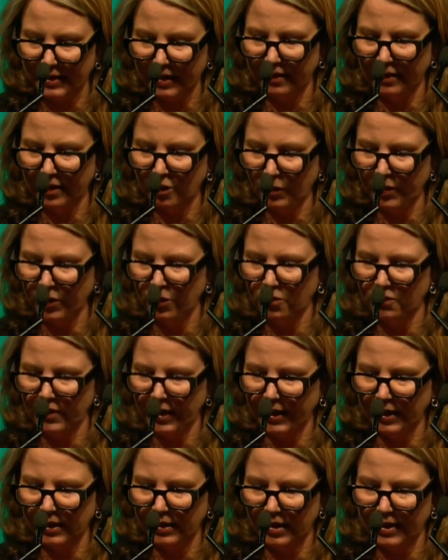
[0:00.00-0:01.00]
I think we all
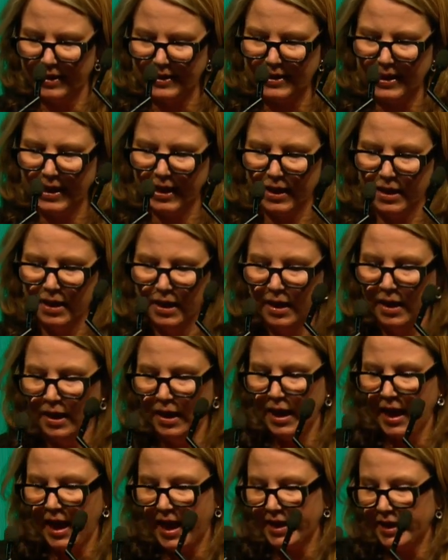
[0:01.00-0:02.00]
recognise that,
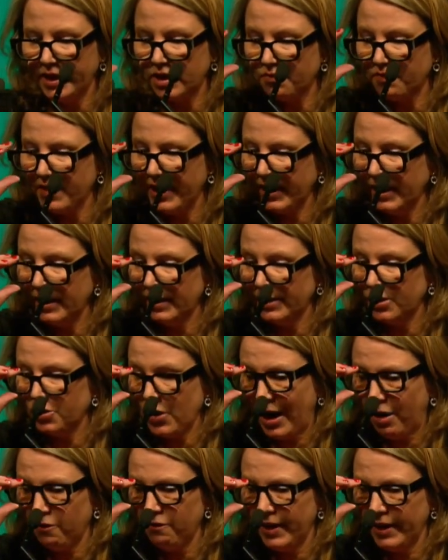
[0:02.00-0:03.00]
and its regulatory,
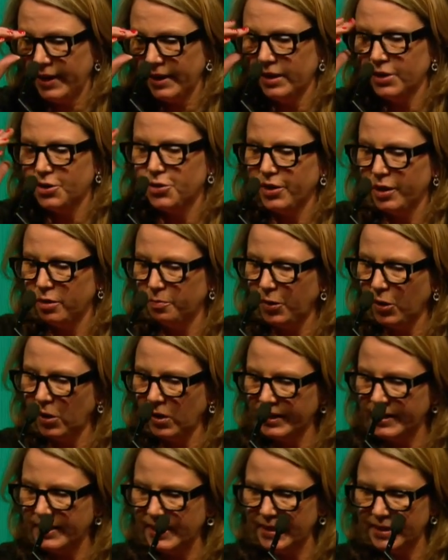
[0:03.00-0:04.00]
our regulatory and
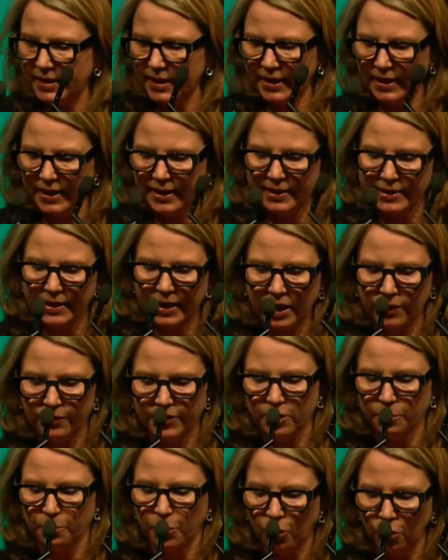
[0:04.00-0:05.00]
policy settings have
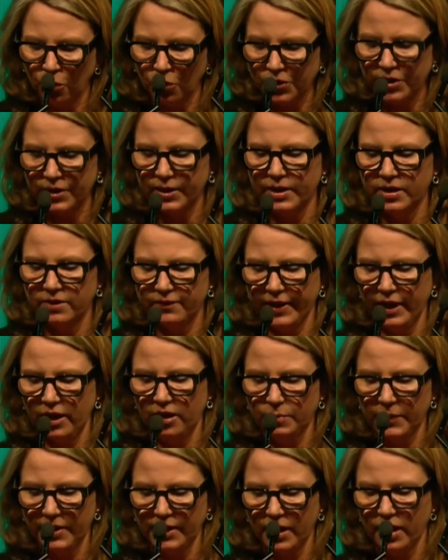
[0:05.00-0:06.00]
supported the
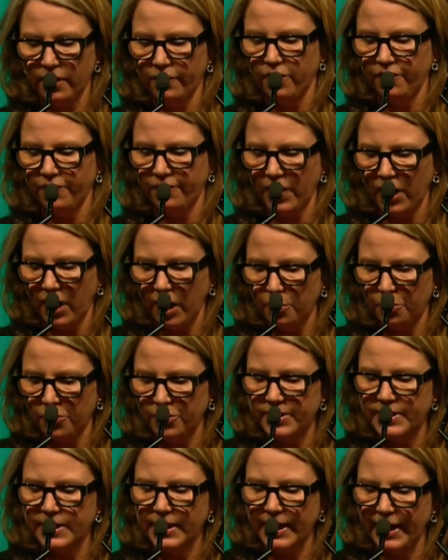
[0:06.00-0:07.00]
development of a
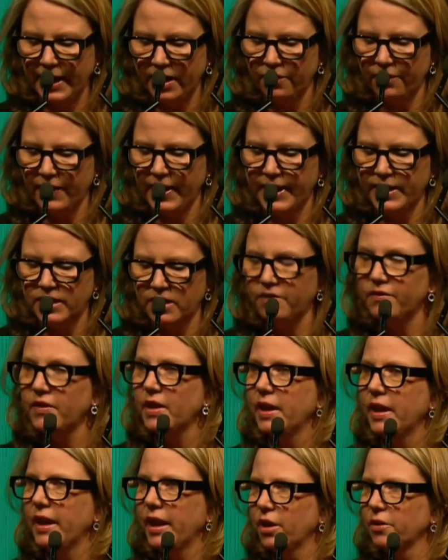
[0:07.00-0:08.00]
vibrant, innovative
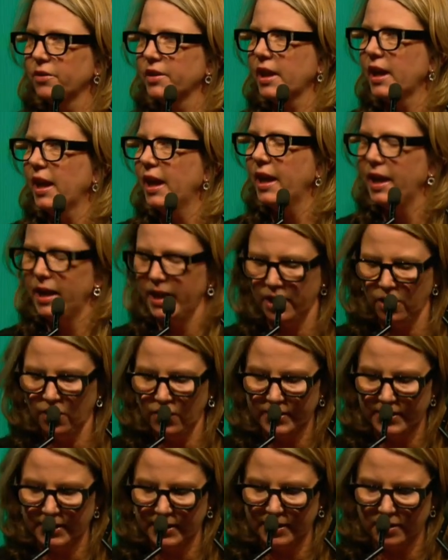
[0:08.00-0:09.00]
healthcare
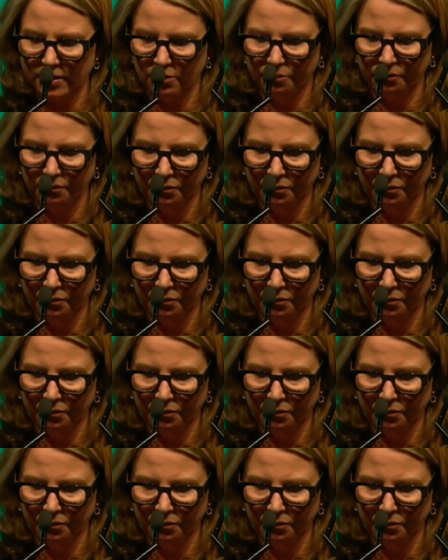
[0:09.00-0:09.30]
ecosystem.